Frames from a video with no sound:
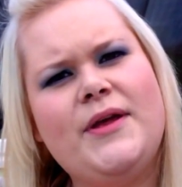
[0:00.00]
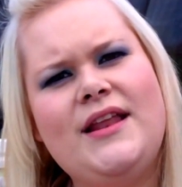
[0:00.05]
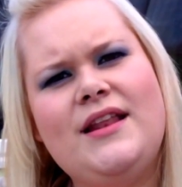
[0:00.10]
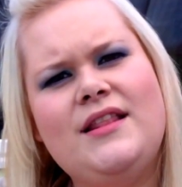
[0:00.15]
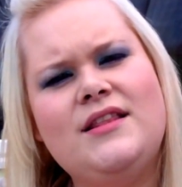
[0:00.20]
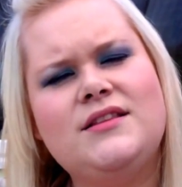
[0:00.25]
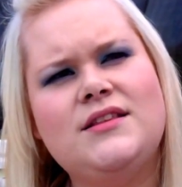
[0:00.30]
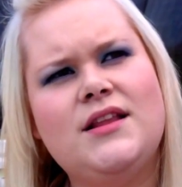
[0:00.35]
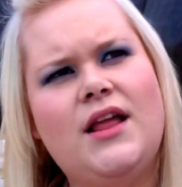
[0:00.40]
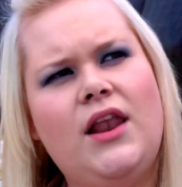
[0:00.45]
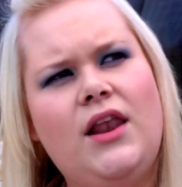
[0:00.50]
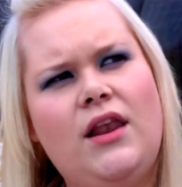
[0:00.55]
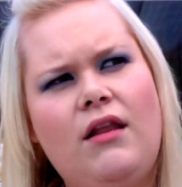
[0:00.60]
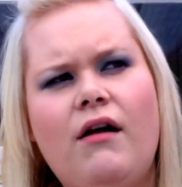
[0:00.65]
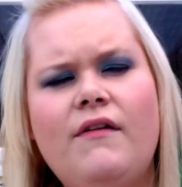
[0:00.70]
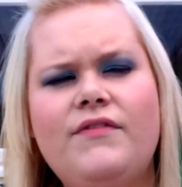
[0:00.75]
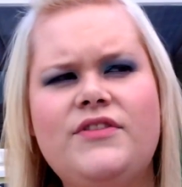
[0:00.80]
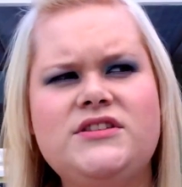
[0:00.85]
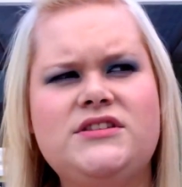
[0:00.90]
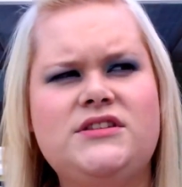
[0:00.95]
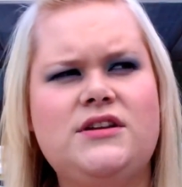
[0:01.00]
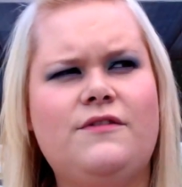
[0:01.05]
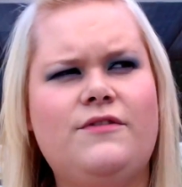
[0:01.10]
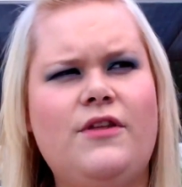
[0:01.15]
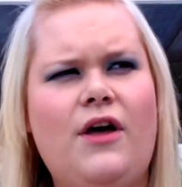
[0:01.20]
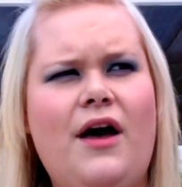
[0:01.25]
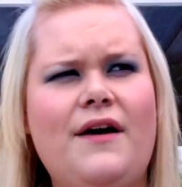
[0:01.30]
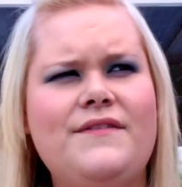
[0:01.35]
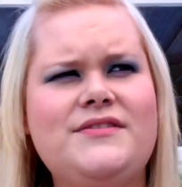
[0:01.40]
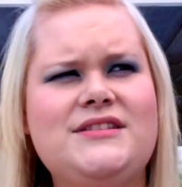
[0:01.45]
And a lot of the stuff
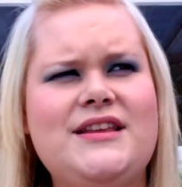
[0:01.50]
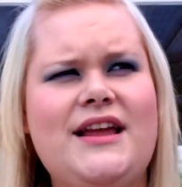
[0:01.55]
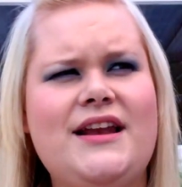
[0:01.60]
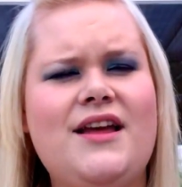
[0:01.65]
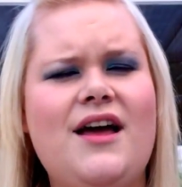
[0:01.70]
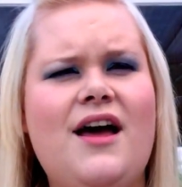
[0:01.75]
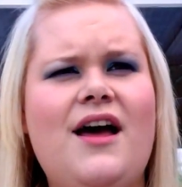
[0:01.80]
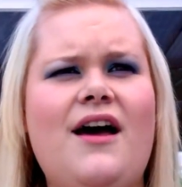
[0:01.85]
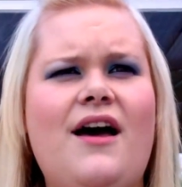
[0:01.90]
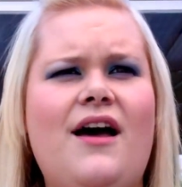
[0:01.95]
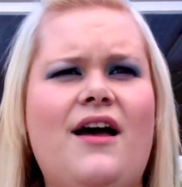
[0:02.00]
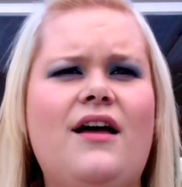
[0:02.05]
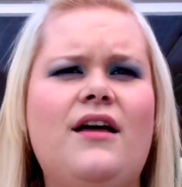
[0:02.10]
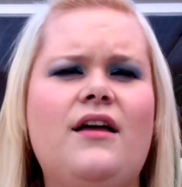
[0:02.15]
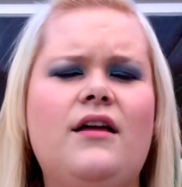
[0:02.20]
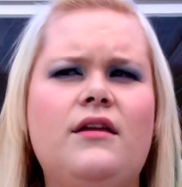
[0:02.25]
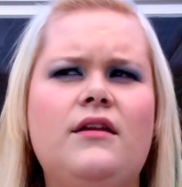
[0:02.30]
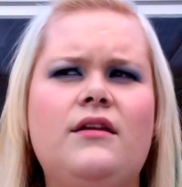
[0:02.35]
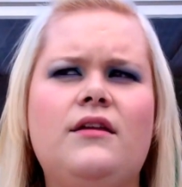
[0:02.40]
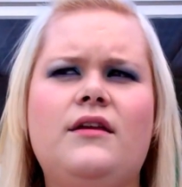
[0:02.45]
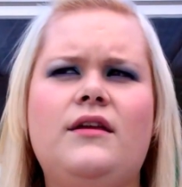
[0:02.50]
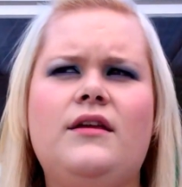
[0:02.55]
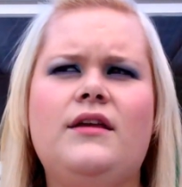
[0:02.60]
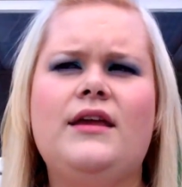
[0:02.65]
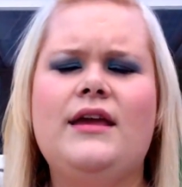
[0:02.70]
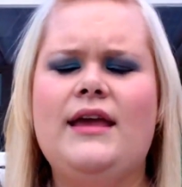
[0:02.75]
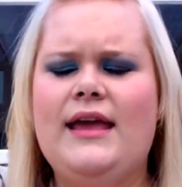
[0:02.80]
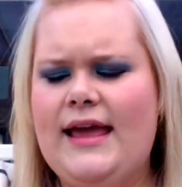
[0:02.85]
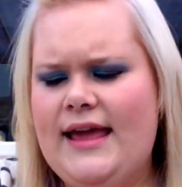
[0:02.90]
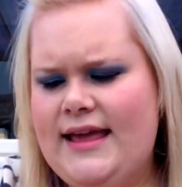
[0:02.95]
that I've sent her
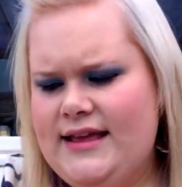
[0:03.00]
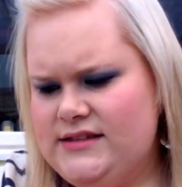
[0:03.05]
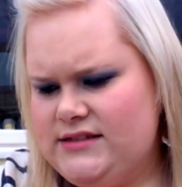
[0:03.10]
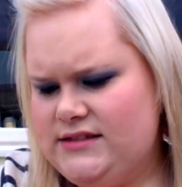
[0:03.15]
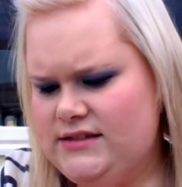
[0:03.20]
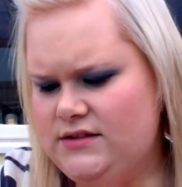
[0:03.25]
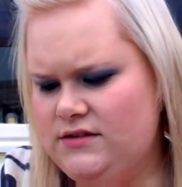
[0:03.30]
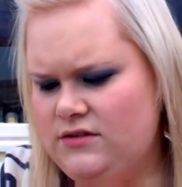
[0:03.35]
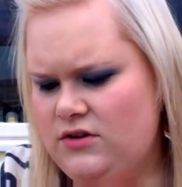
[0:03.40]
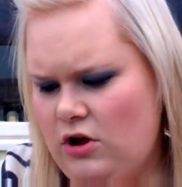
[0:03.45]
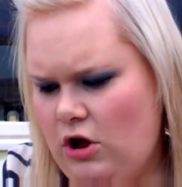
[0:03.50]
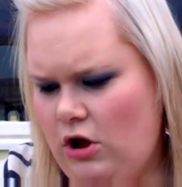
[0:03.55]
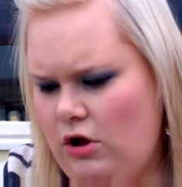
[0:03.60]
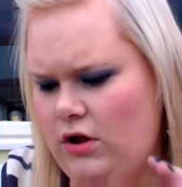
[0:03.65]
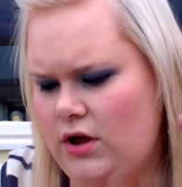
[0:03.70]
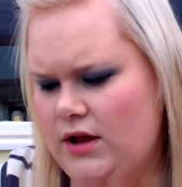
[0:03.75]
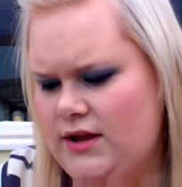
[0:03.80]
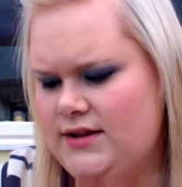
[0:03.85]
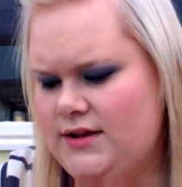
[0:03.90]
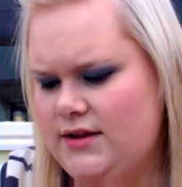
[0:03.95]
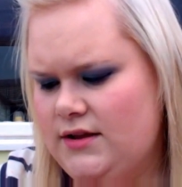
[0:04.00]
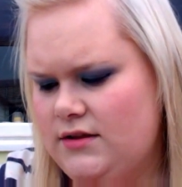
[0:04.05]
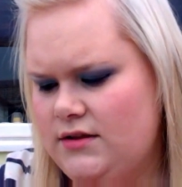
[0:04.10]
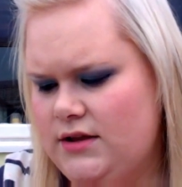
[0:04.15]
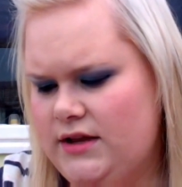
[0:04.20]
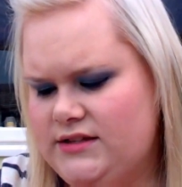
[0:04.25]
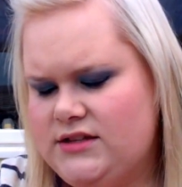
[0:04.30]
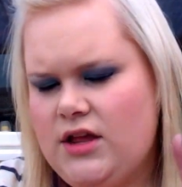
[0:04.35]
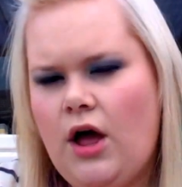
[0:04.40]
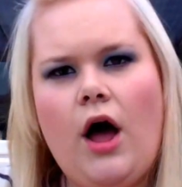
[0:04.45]
is not
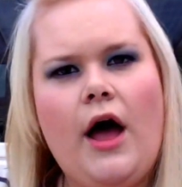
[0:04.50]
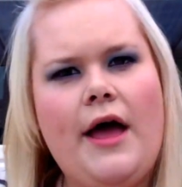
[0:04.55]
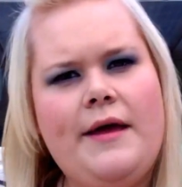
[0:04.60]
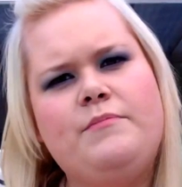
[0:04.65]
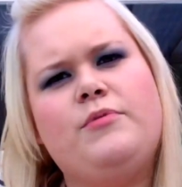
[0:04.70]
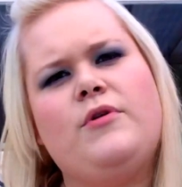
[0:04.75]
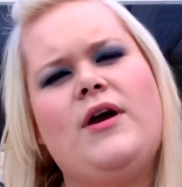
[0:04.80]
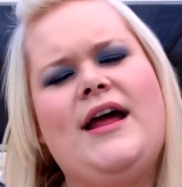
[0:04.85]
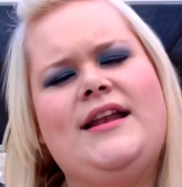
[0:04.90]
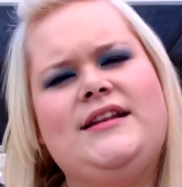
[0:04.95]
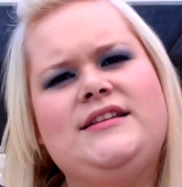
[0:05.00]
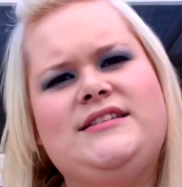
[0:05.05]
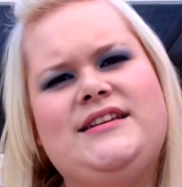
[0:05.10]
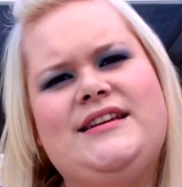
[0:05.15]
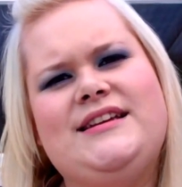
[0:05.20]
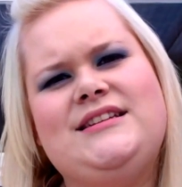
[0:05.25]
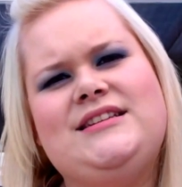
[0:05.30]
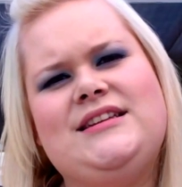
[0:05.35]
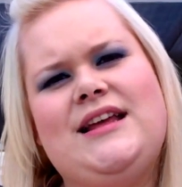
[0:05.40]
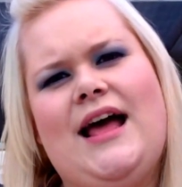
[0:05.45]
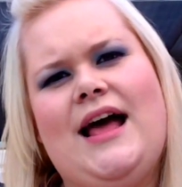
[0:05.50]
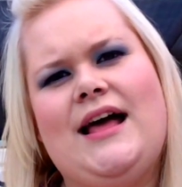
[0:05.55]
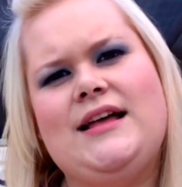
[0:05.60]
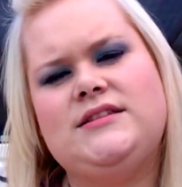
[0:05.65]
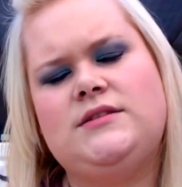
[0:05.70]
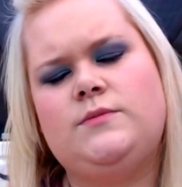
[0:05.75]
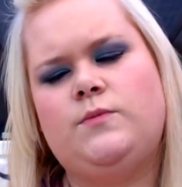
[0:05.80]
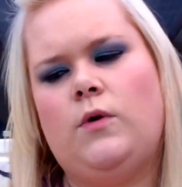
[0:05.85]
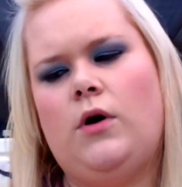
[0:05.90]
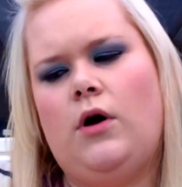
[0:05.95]
as high branded
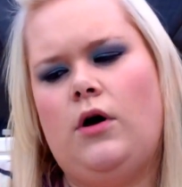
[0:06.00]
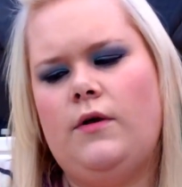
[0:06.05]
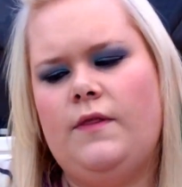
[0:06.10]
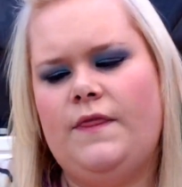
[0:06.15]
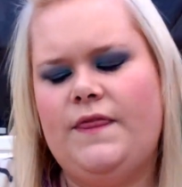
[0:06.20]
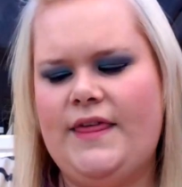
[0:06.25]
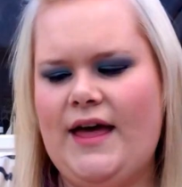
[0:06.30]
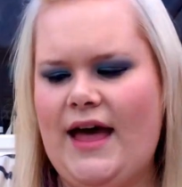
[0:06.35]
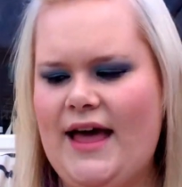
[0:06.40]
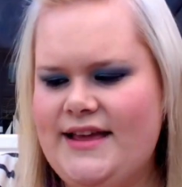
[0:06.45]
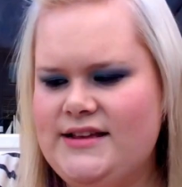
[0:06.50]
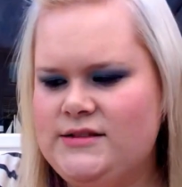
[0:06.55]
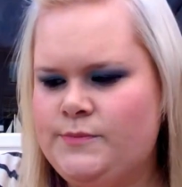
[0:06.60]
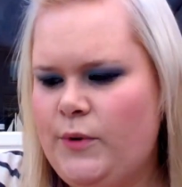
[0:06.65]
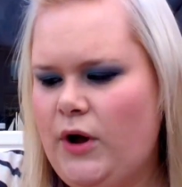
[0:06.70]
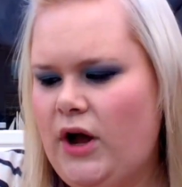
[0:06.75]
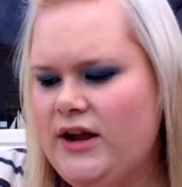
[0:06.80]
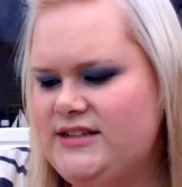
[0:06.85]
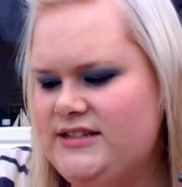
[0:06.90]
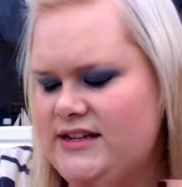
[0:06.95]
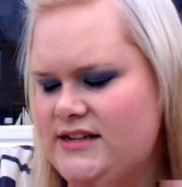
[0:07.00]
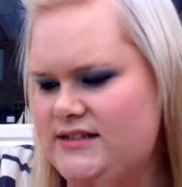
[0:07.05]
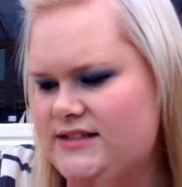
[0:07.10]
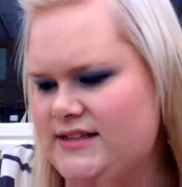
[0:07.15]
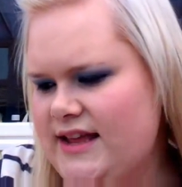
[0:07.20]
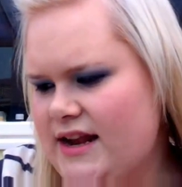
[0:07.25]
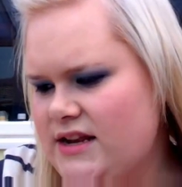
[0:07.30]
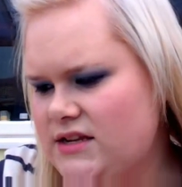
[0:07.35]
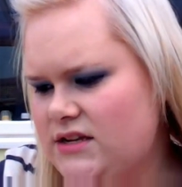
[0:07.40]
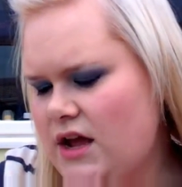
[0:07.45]
as what that is. But I did
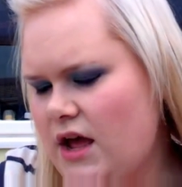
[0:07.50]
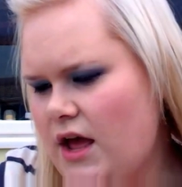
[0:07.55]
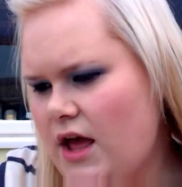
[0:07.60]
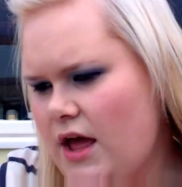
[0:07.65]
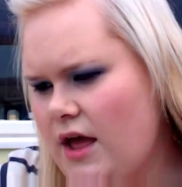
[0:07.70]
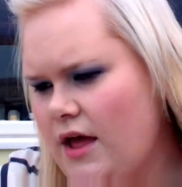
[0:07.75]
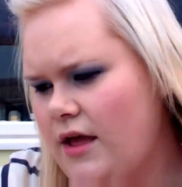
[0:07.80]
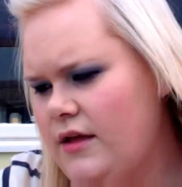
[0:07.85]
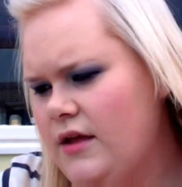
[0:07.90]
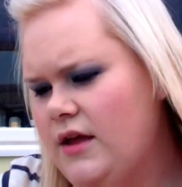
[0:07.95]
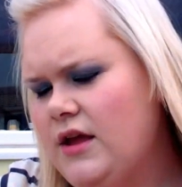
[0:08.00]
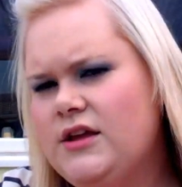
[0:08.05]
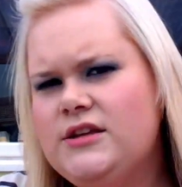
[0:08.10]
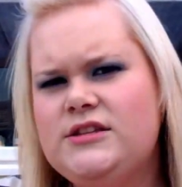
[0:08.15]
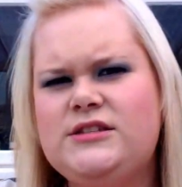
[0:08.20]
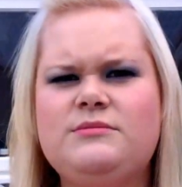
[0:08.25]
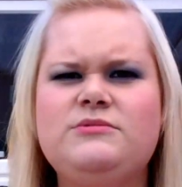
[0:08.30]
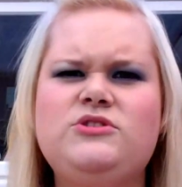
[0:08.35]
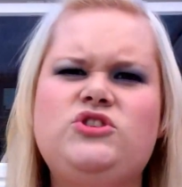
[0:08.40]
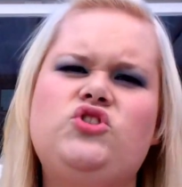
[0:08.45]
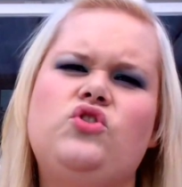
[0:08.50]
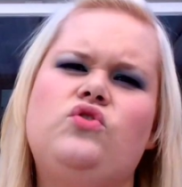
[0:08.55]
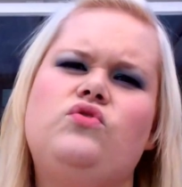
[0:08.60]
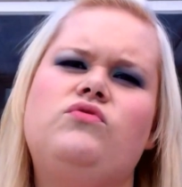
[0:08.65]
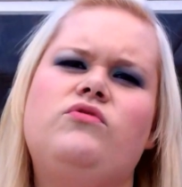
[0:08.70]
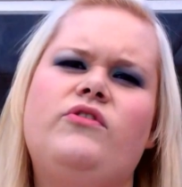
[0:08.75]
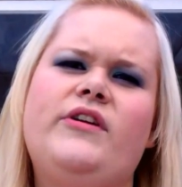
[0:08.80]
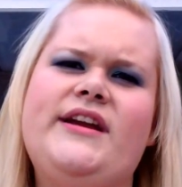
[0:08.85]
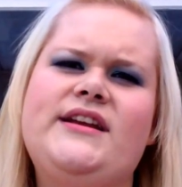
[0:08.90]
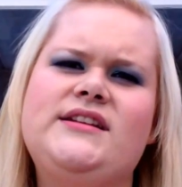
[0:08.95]
send her some
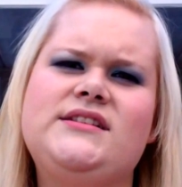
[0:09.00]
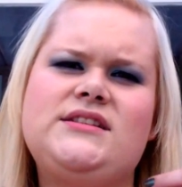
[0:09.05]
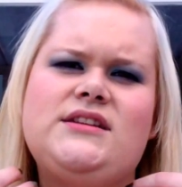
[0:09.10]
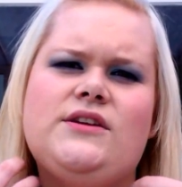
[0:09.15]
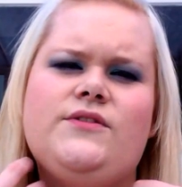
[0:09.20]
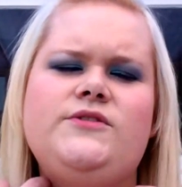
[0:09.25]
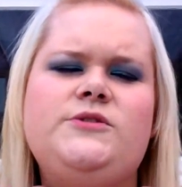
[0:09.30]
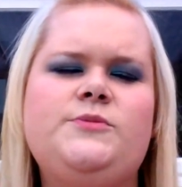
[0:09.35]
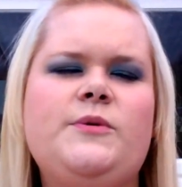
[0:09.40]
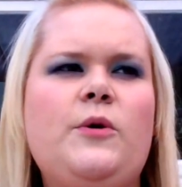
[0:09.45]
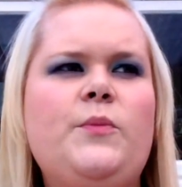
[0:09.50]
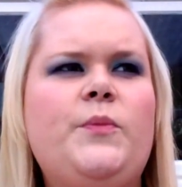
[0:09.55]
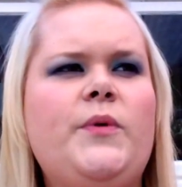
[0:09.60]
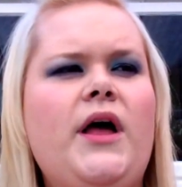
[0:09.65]
jewellery and stuff as well.